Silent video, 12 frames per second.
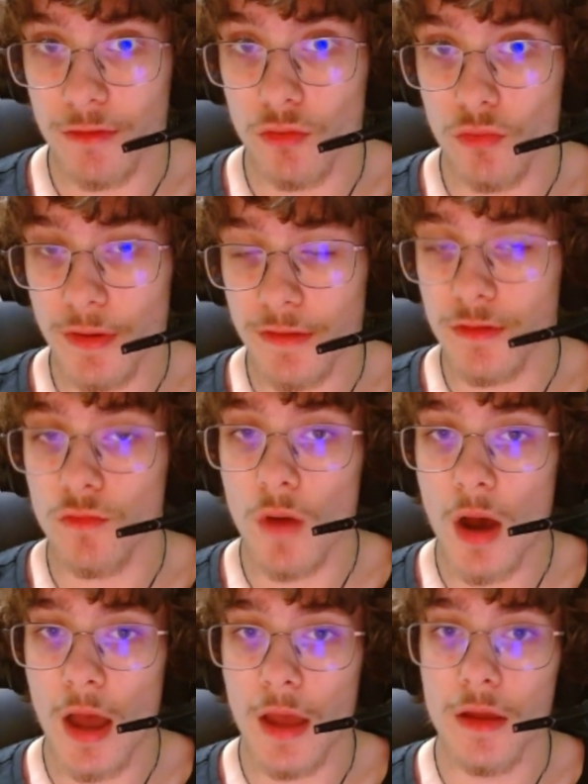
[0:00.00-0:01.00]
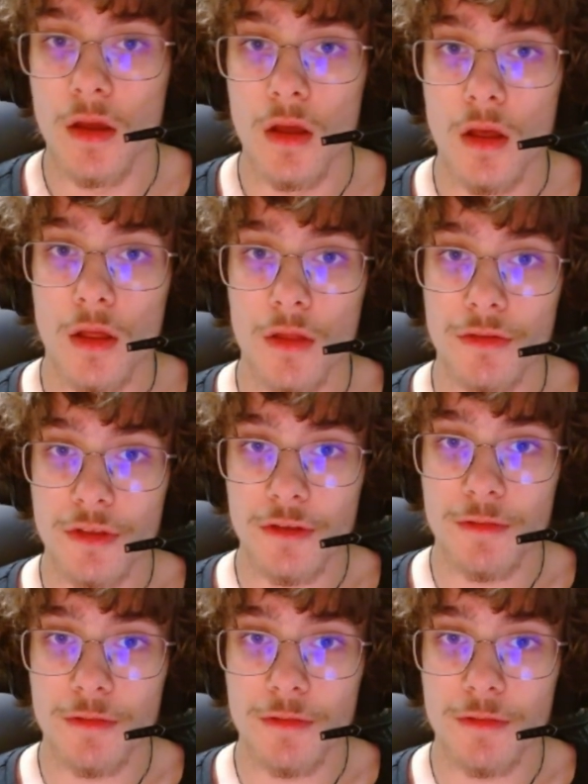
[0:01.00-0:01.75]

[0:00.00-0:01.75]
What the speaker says: The reason why these